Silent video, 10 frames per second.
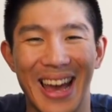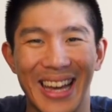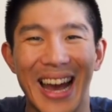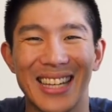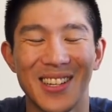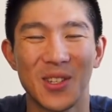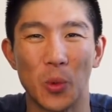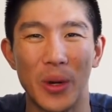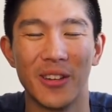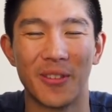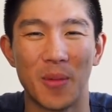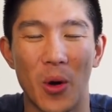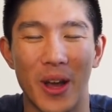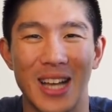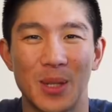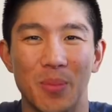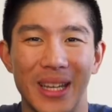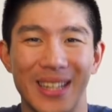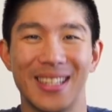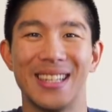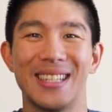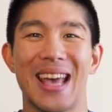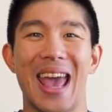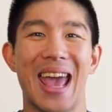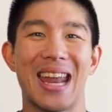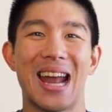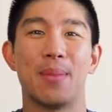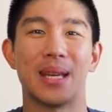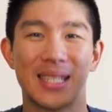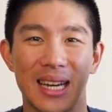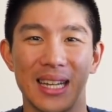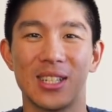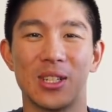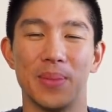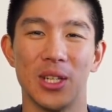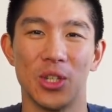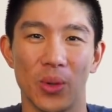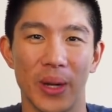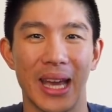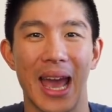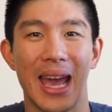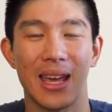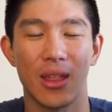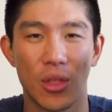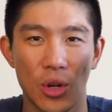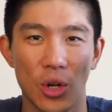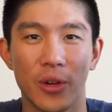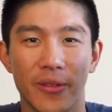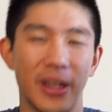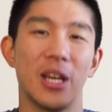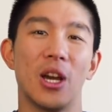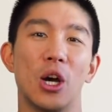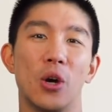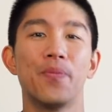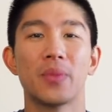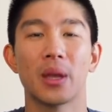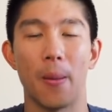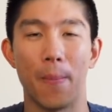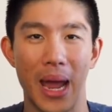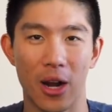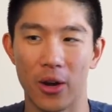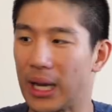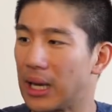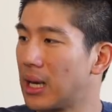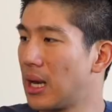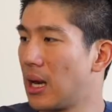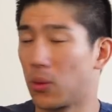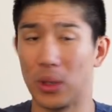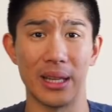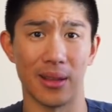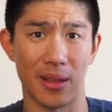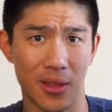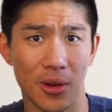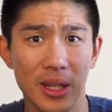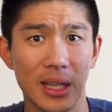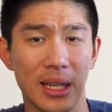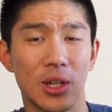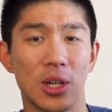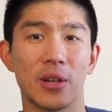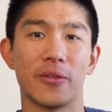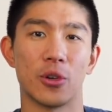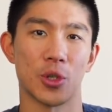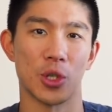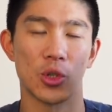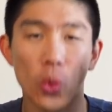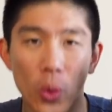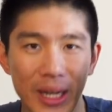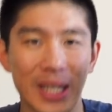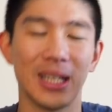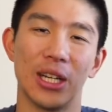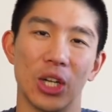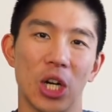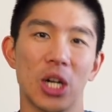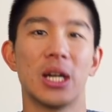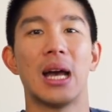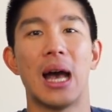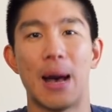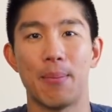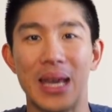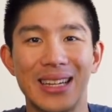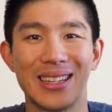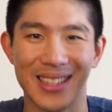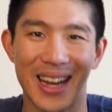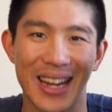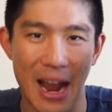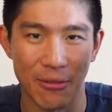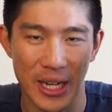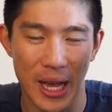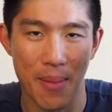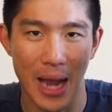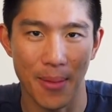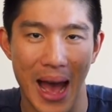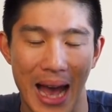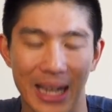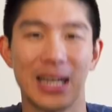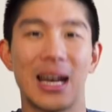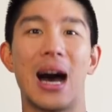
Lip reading: Hey guys, this is Will from Going Awesome Places, and I'm excited to be doing a third video comparing really the 30 liter versus 20 liter Peak Design everyday backpack.